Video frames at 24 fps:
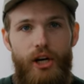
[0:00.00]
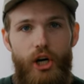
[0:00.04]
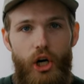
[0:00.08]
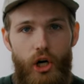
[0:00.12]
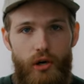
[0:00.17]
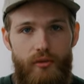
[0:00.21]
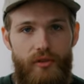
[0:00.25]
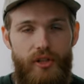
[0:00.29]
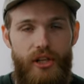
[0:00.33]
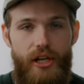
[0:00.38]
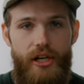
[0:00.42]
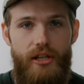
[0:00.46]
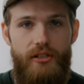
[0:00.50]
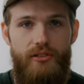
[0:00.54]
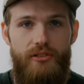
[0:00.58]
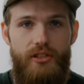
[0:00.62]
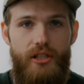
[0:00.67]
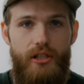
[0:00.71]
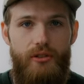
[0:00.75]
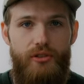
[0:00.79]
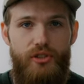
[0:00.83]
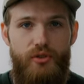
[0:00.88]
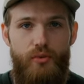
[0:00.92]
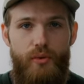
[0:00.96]
over there.
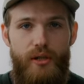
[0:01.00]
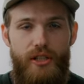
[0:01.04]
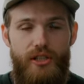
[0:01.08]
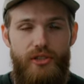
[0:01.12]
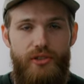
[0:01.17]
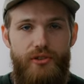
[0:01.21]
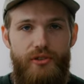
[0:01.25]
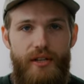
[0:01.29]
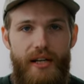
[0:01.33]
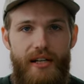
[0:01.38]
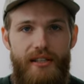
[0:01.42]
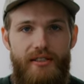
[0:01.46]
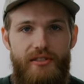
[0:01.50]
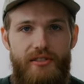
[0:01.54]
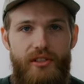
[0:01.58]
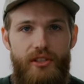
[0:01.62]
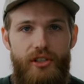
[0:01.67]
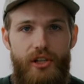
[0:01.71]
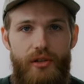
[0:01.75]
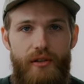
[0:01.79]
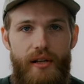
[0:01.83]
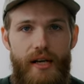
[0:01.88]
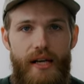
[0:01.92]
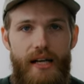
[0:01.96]
So I just wanted you guys to
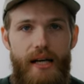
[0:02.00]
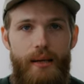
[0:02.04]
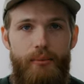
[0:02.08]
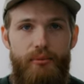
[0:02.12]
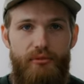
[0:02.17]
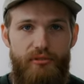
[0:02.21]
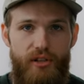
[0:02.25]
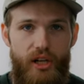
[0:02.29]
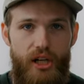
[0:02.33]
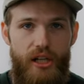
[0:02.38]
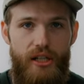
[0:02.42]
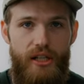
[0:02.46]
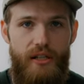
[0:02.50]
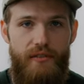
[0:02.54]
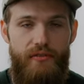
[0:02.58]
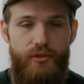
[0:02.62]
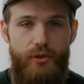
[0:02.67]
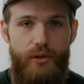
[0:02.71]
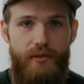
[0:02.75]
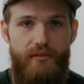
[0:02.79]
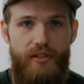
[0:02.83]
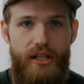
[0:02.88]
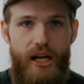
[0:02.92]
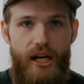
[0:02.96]
know that up front if
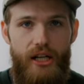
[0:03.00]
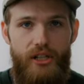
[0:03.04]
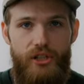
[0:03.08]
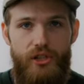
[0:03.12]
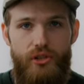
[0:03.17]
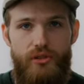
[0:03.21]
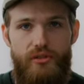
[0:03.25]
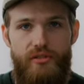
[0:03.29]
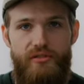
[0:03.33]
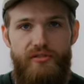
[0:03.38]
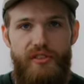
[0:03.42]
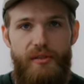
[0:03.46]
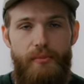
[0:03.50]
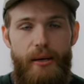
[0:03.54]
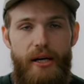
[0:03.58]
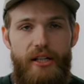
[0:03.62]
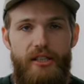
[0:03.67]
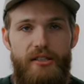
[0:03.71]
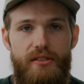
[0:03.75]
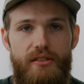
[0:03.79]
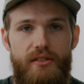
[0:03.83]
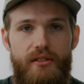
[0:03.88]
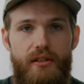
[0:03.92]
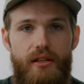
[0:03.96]
you have not used
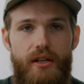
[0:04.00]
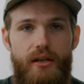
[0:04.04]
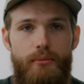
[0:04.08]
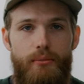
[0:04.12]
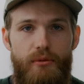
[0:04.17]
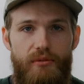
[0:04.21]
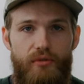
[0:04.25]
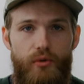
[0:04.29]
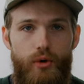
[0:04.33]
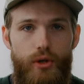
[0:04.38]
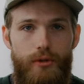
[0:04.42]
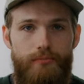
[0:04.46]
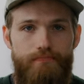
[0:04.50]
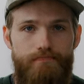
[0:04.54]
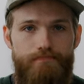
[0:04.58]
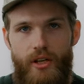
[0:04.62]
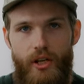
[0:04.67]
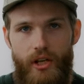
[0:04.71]
V-mounts before.